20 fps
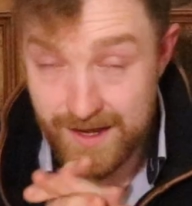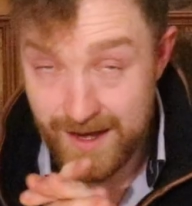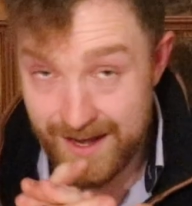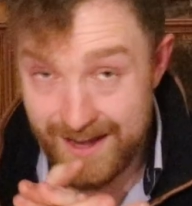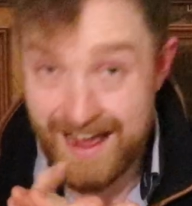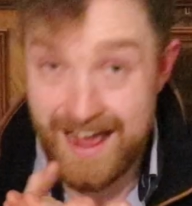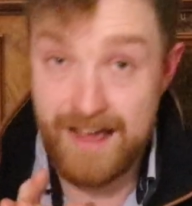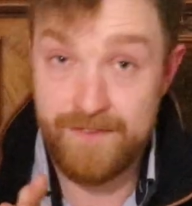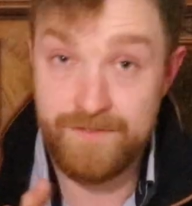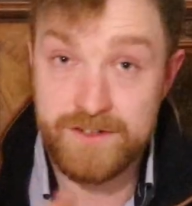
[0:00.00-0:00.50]
I
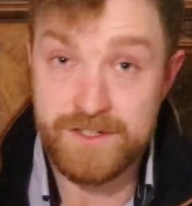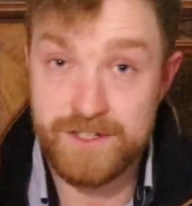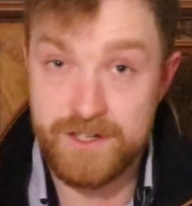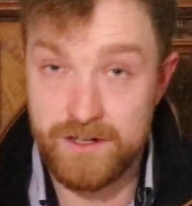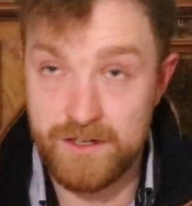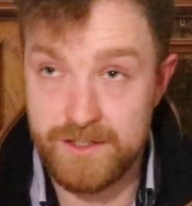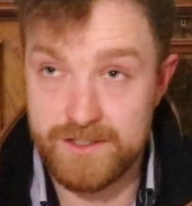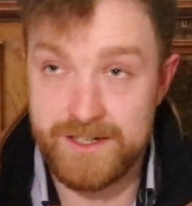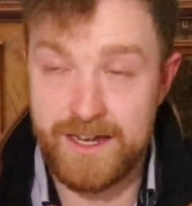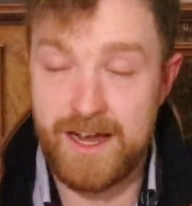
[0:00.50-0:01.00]
have
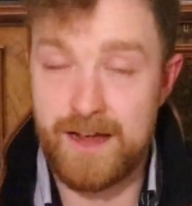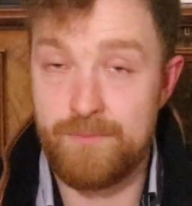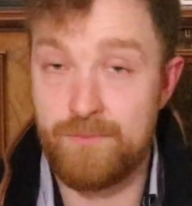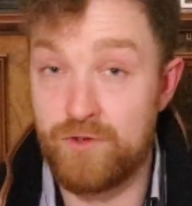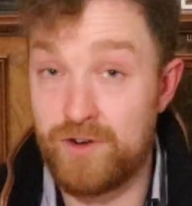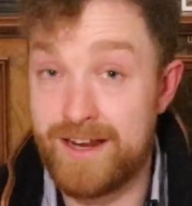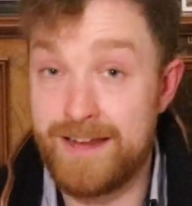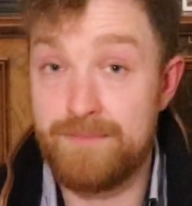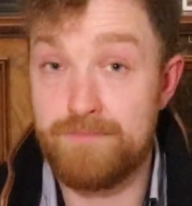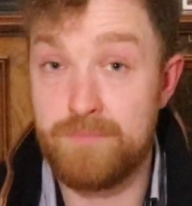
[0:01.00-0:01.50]
installed a
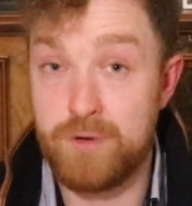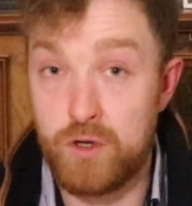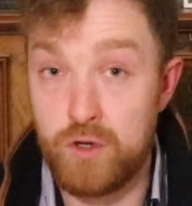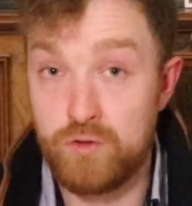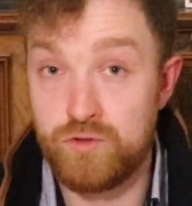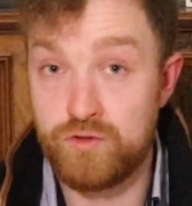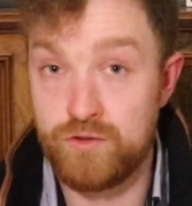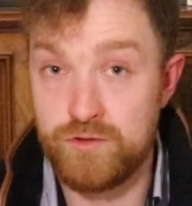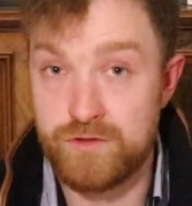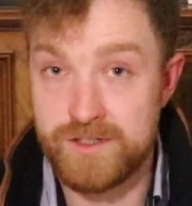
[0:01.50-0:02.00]
marine
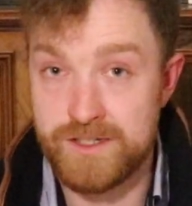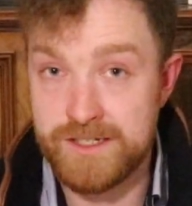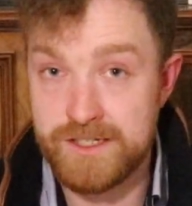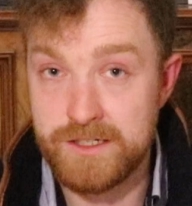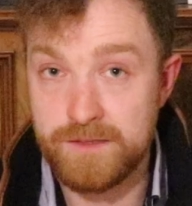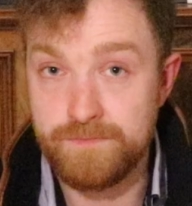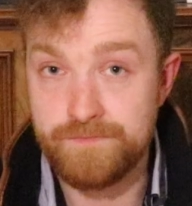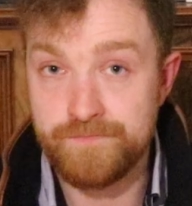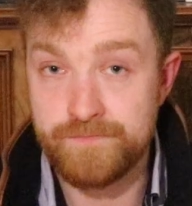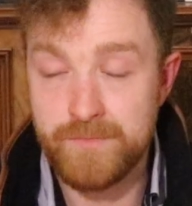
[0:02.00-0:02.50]
Bluetooth
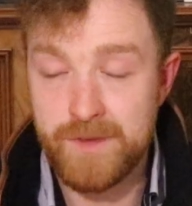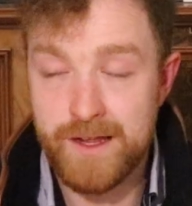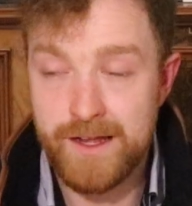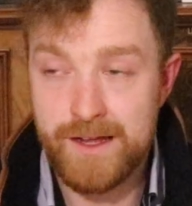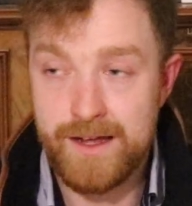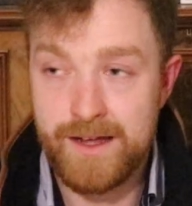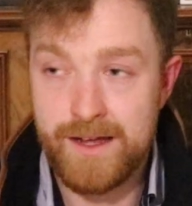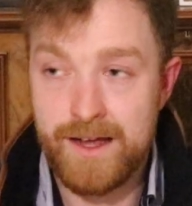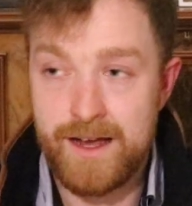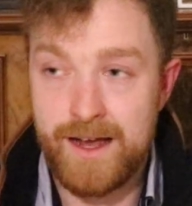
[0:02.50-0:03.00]
system.
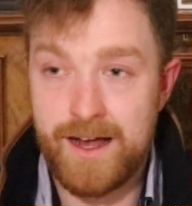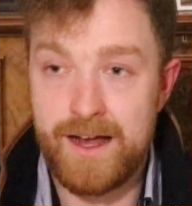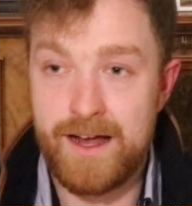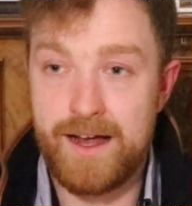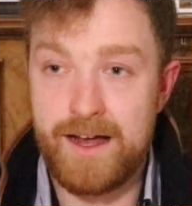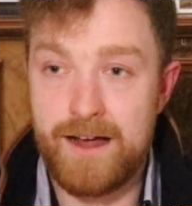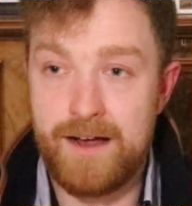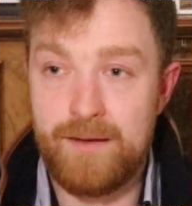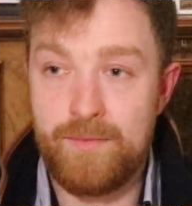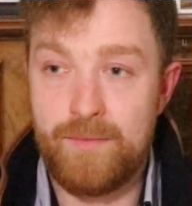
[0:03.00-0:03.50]

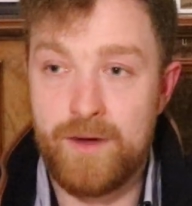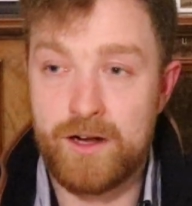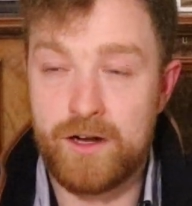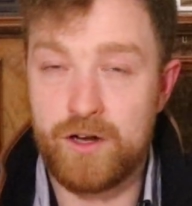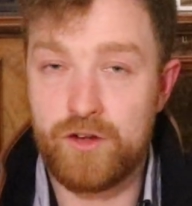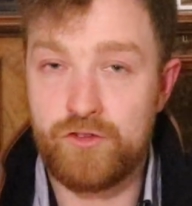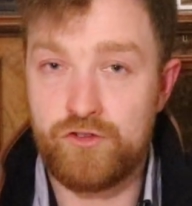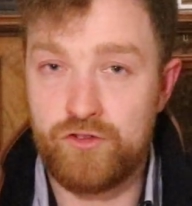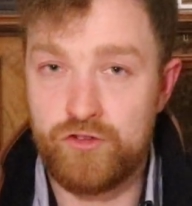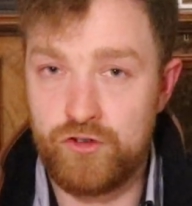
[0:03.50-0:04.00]
I
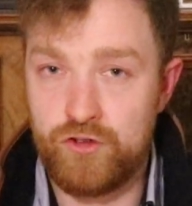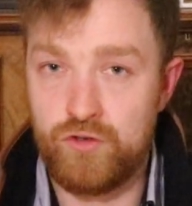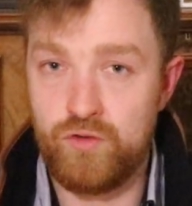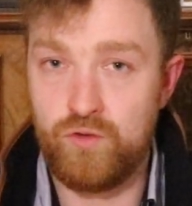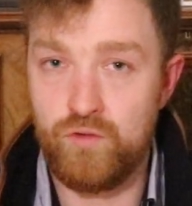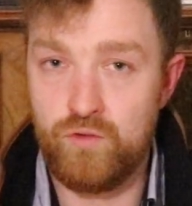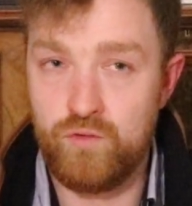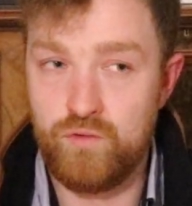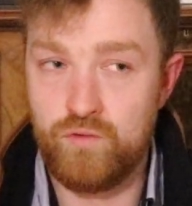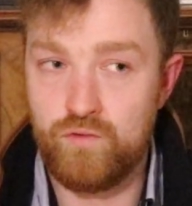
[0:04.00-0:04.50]
got
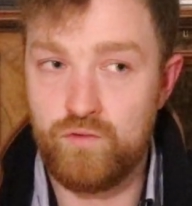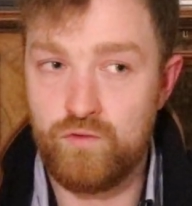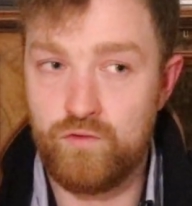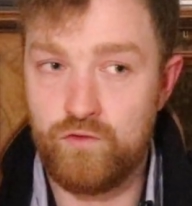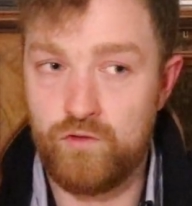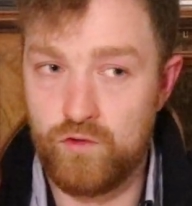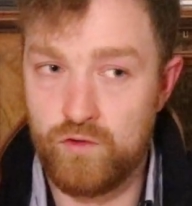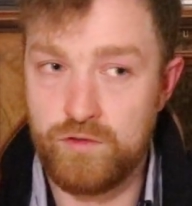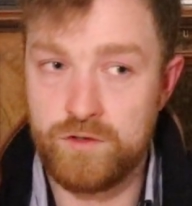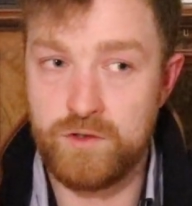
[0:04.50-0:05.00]
2
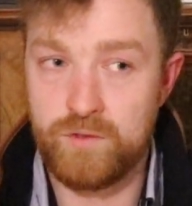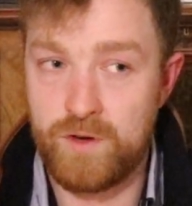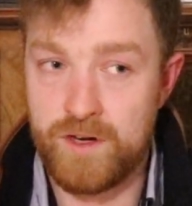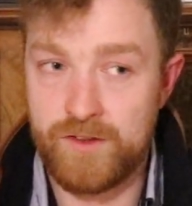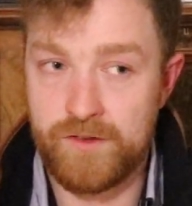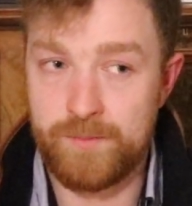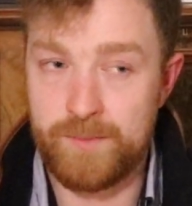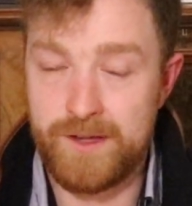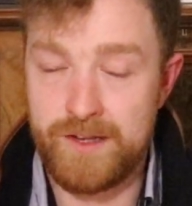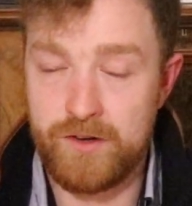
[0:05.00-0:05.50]

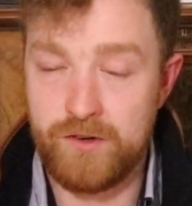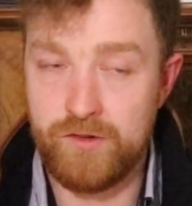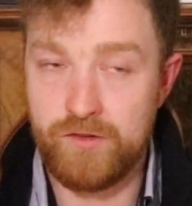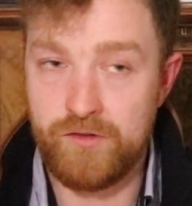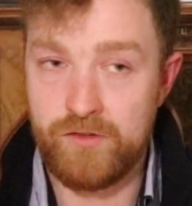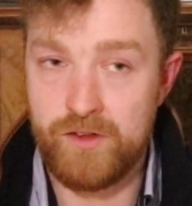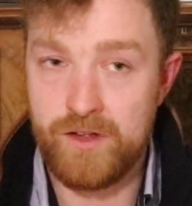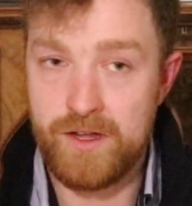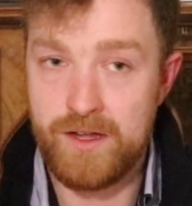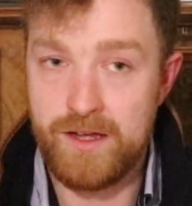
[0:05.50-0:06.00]
400-watt
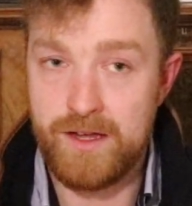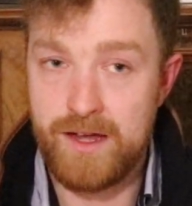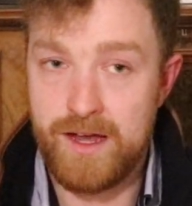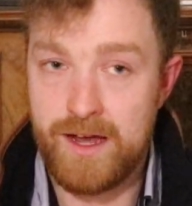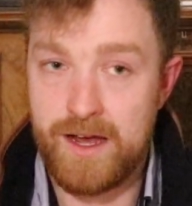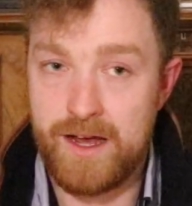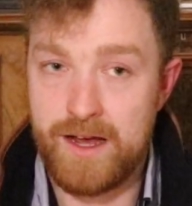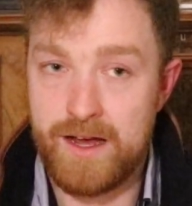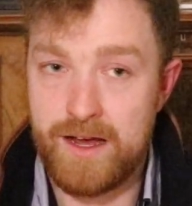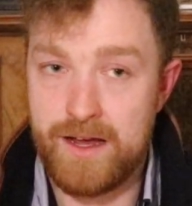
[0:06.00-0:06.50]
speakers
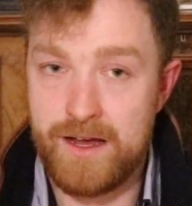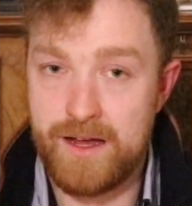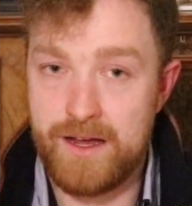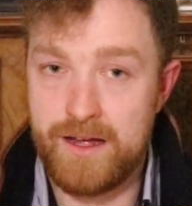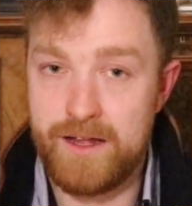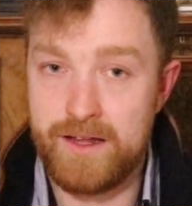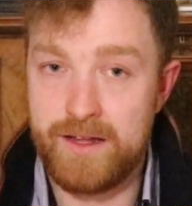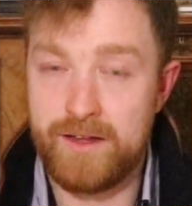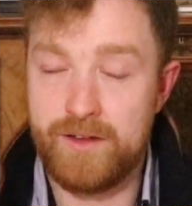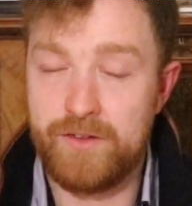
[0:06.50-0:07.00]

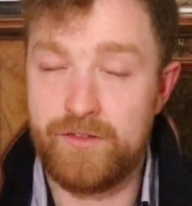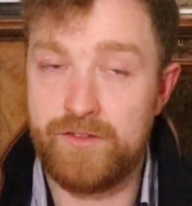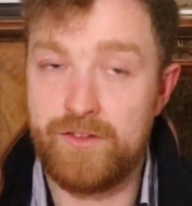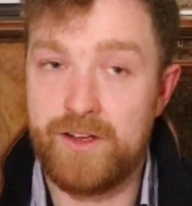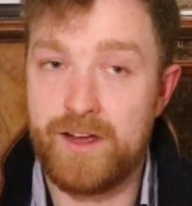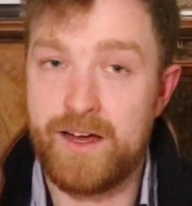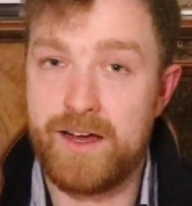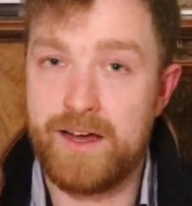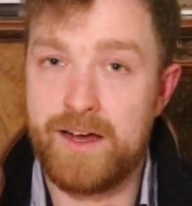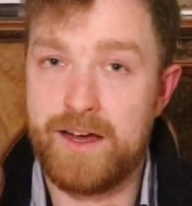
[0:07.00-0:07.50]
and
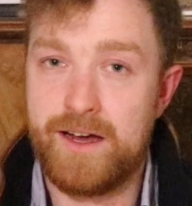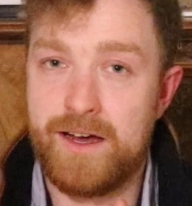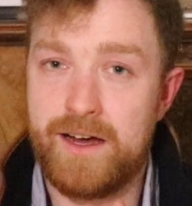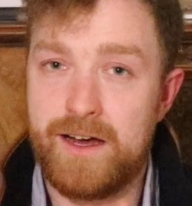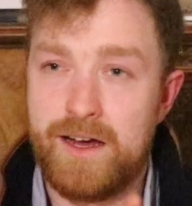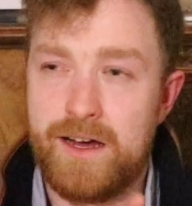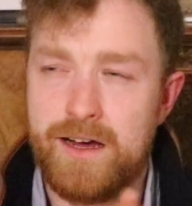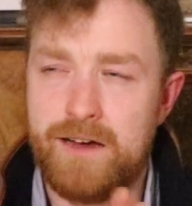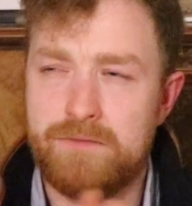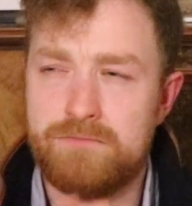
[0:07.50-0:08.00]

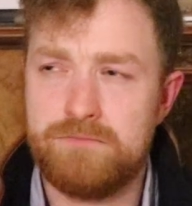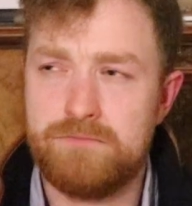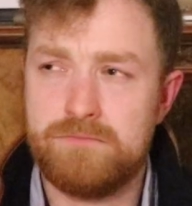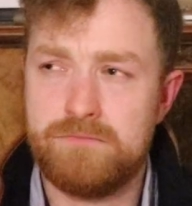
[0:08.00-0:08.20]
a